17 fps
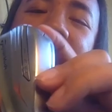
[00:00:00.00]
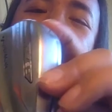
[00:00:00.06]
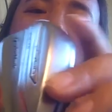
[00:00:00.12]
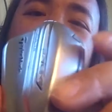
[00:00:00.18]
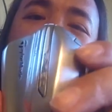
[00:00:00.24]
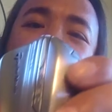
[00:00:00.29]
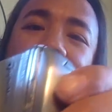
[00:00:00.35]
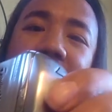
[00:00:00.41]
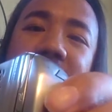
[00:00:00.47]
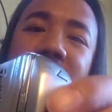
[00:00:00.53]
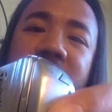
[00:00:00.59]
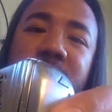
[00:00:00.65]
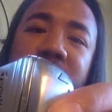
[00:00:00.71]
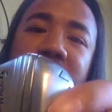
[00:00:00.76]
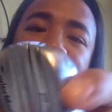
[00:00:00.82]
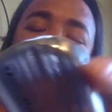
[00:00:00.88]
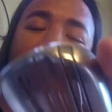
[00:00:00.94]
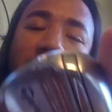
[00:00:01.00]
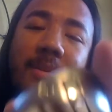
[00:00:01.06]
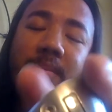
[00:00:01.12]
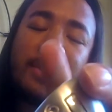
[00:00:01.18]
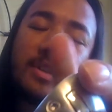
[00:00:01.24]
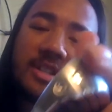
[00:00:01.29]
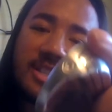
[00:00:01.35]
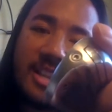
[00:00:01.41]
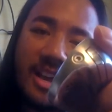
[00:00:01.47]
They have the speed slot
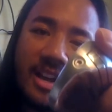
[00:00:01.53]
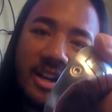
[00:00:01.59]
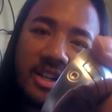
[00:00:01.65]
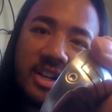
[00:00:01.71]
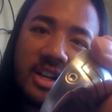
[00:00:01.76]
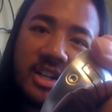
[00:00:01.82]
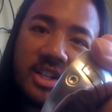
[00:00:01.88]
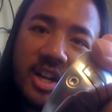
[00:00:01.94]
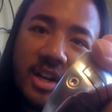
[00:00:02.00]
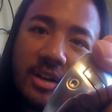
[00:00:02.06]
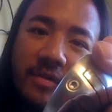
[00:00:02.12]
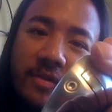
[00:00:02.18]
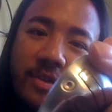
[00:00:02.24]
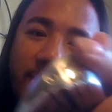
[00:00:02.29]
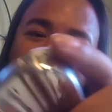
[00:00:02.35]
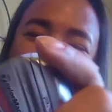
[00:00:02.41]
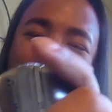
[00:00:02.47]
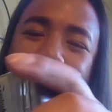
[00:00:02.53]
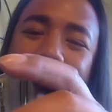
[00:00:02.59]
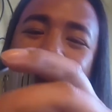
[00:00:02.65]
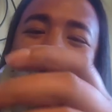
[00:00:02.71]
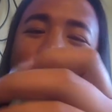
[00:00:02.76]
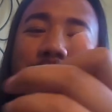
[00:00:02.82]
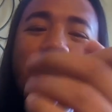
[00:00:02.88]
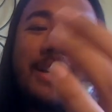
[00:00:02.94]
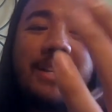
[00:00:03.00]
into injector foam. I'm not
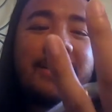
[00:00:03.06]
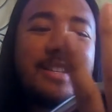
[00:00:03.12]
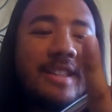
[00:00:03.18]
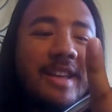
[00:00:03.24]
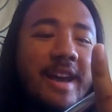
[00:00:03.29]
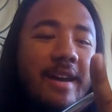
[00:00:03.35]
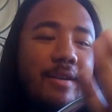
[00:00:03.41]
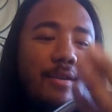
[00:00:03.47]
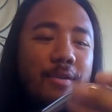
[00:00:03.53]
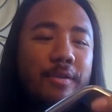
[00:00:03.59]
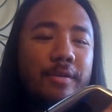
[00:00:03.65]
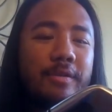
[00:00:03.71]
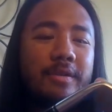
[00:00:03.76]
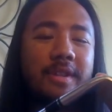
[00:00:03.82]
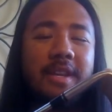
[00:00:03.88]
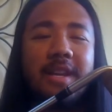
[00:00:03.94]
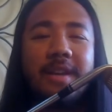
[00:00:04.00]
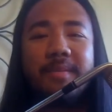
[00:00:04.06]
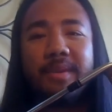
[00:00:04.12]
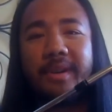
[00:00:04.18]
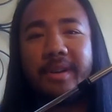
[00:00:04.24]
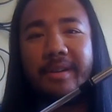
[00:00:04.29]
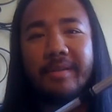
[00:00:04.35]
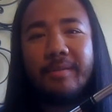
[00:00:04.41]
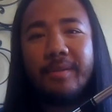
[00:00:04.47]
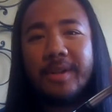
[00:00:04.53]
really into that whole thing,
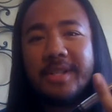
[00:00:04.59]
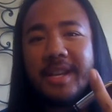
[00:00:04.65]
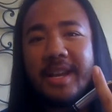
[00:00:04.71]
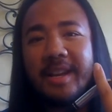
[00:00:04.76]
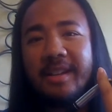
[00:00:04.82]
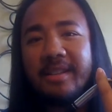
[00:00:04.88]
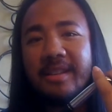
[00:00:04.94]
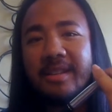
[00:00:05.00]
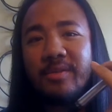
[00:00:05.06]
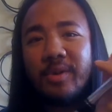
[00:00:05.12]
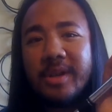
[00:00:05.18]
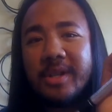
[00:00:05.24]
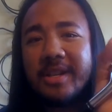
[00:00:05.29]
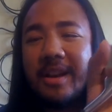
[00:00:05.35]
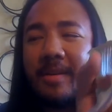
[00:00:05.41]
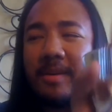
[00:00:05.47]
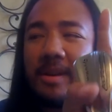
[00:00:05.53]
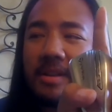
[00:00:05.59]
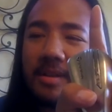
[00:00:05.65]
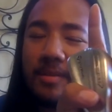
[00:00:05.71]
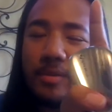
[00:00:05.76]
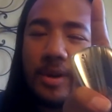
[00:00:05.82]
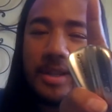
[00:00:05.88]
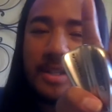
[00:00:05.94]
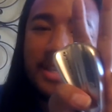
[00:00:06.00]
but once I hit these one time, I hit them one